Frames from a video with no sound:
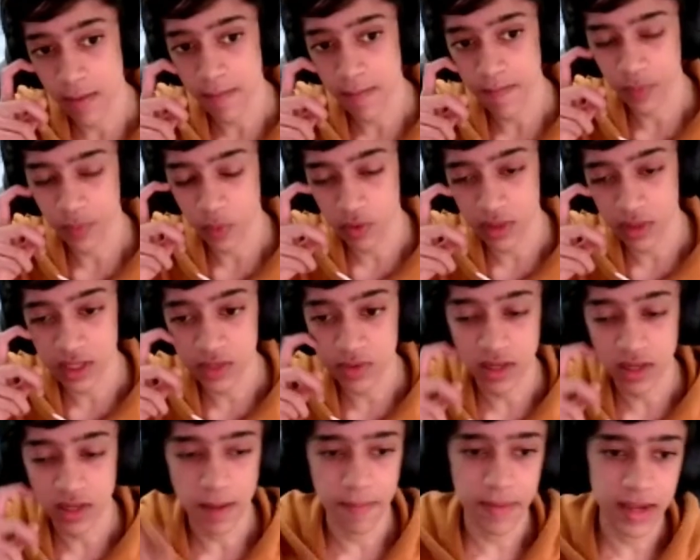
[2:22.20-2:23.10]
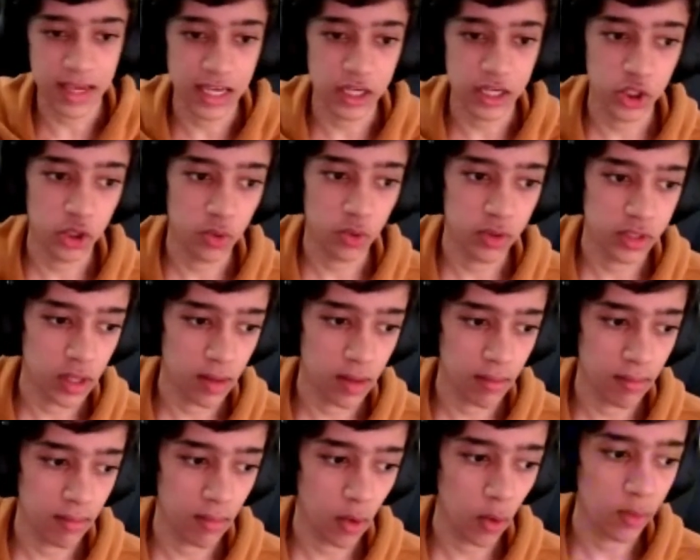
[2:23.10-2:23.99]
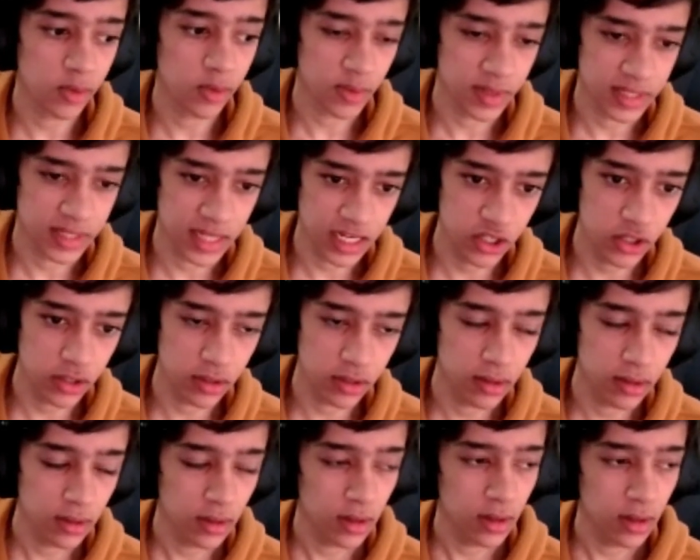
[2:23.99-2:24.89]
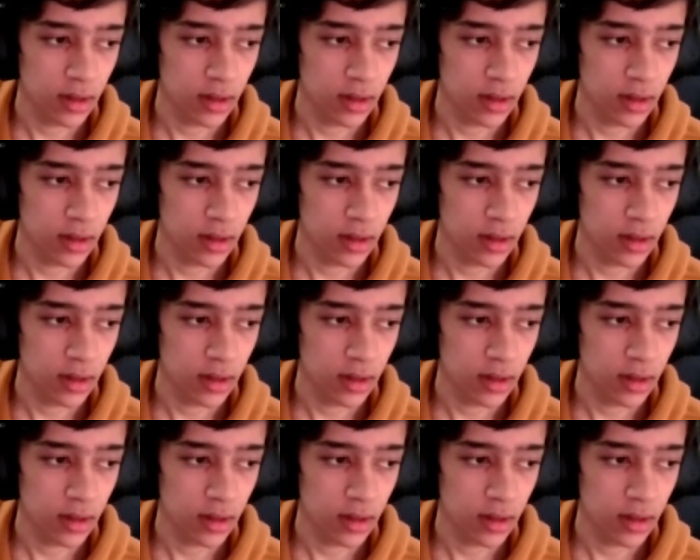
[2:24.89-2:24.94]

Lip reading: With this one, their big issue was optimization.